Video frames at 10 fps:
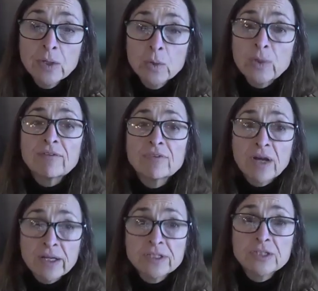we have
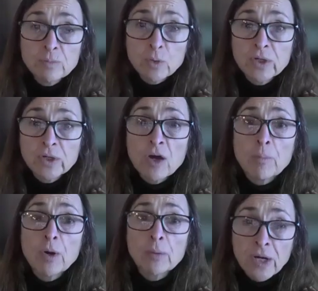got to do more to
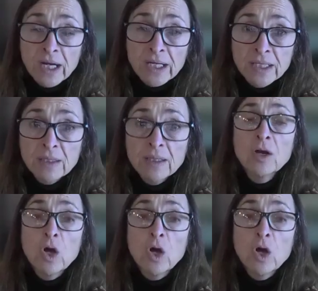help our pregnant,